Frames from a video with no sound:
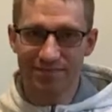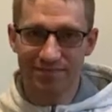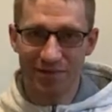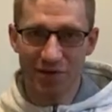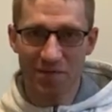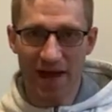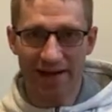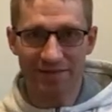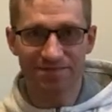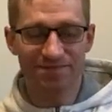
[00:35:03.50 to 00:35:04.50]
Put in a
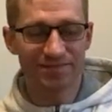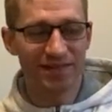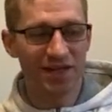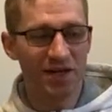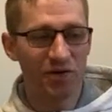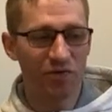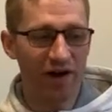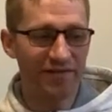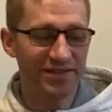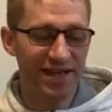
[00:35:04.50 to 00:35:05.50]
packet.
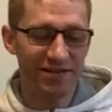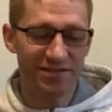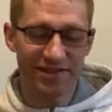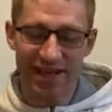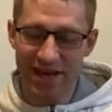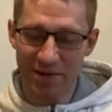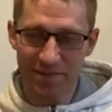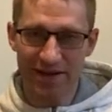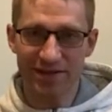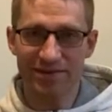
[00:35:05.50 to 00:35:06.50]
Arrived at his house, said, hey, I want
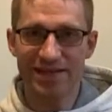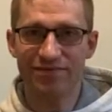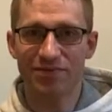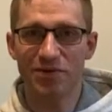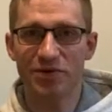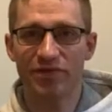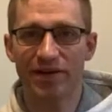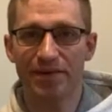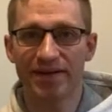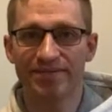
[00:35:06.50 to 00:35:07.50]
to make tea for you and your
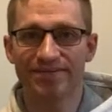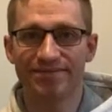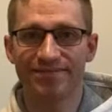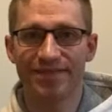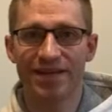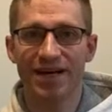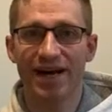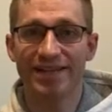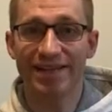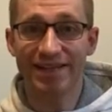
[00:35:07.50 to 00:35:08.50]
family. I
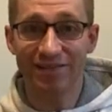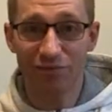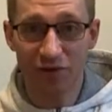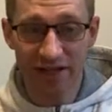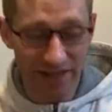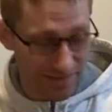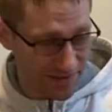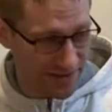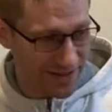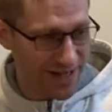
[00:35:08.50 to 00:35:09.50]
didn't even bring
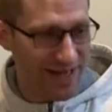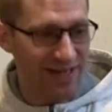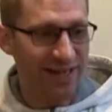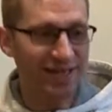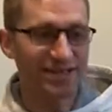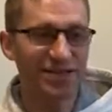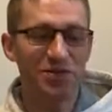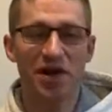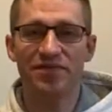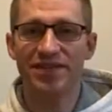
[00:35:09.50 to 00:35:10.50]
cups. I said, do
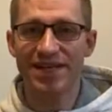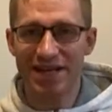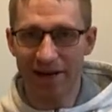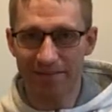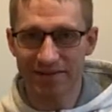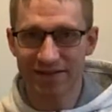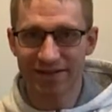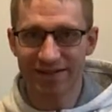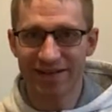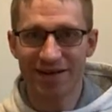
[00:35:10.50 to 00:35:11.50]
you have teacups?
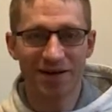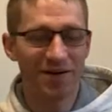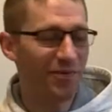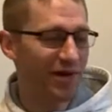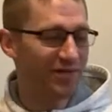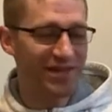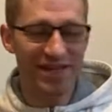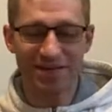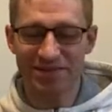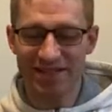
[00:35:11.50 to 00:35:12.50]
Whatever
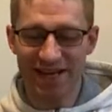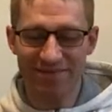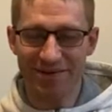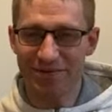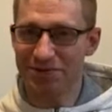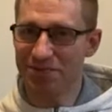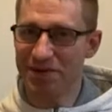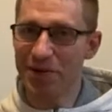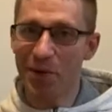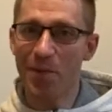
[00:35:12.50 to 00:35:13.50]
teacups he gave me, which were
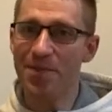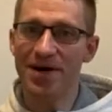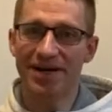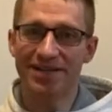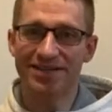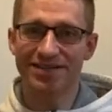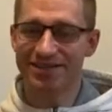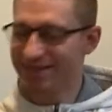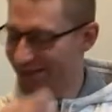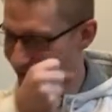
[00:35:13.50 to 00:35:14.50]
big old mugs,
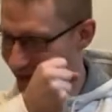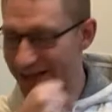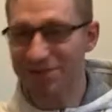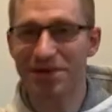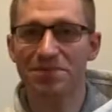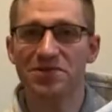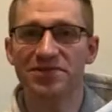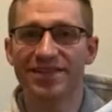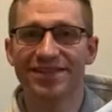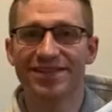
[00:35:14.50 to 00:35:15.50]
that's what I'm
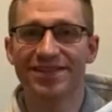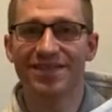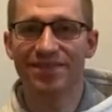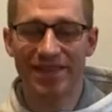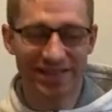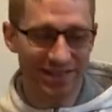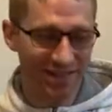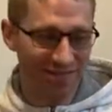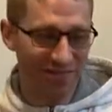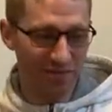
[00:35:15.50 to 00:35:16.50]
using. That's
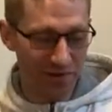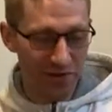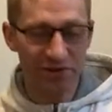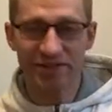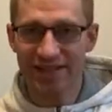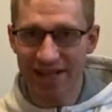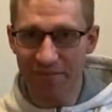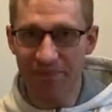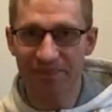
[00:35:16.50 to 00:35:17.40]
familiar to them.